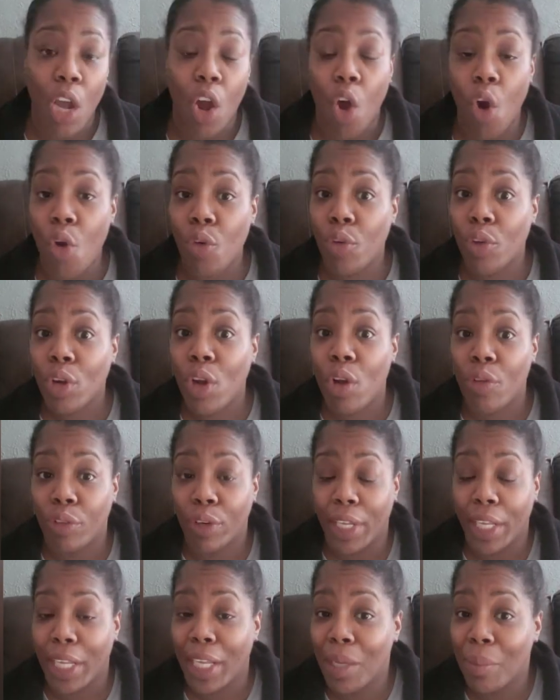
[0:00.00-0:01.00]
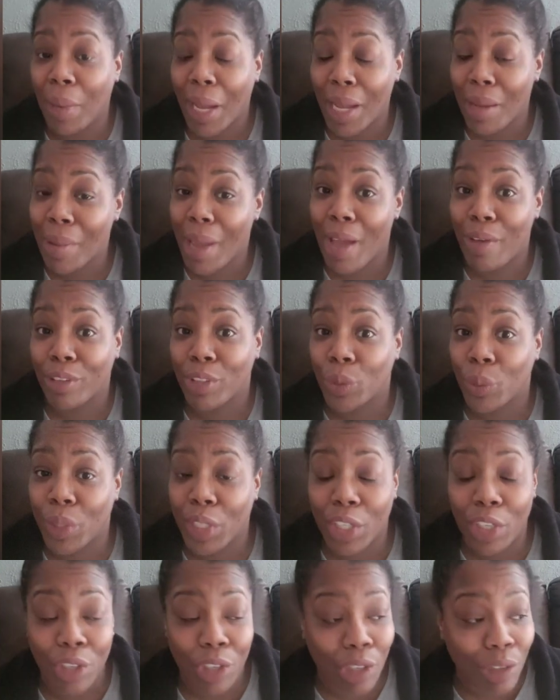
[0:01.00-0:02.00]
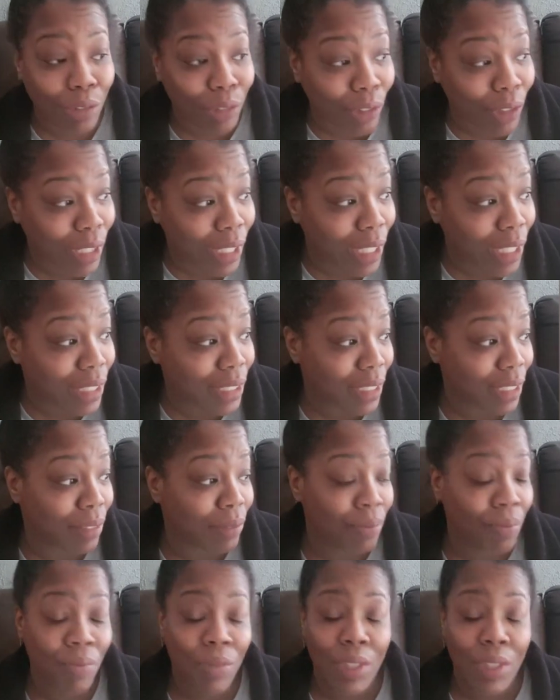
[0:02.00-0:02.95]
over and over again about him having 20 girlfriends. And